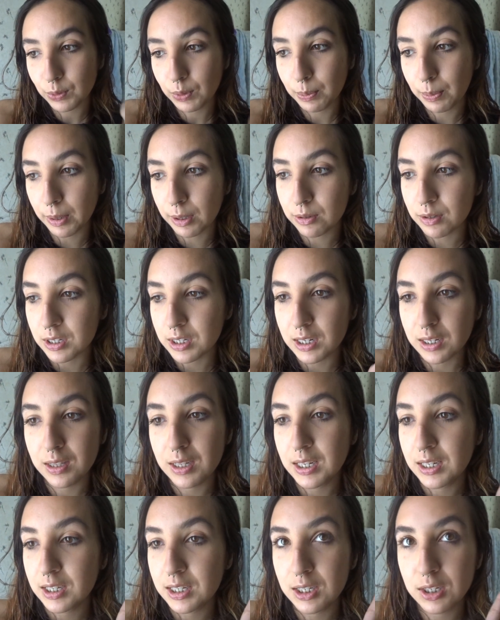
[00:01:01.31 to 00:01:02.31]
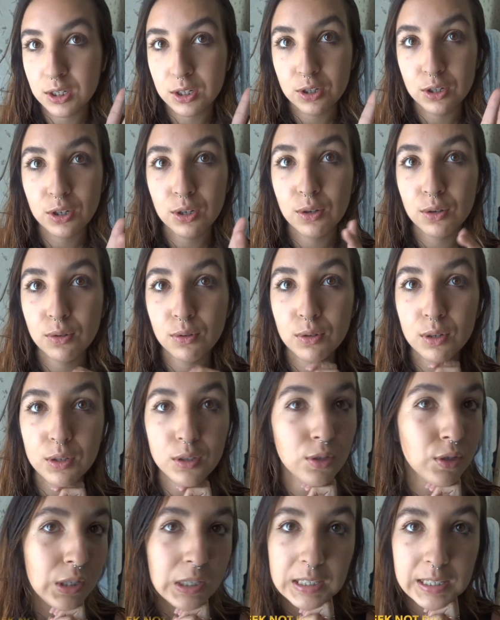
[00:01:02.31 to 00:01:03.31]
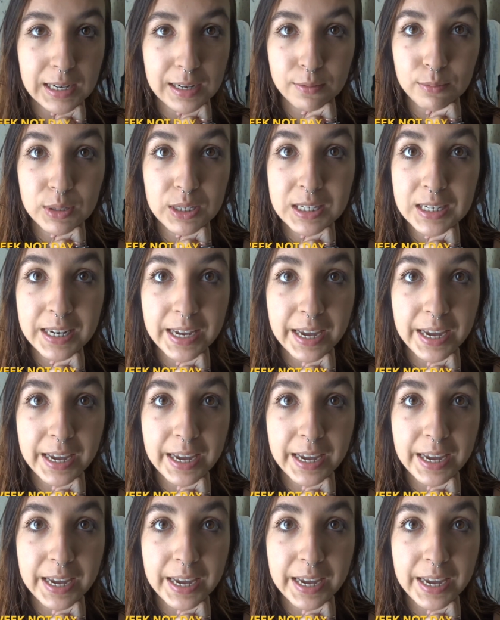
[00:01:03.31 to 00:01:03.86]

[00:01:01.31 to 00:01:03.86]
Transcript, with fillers: We posted least two to three times a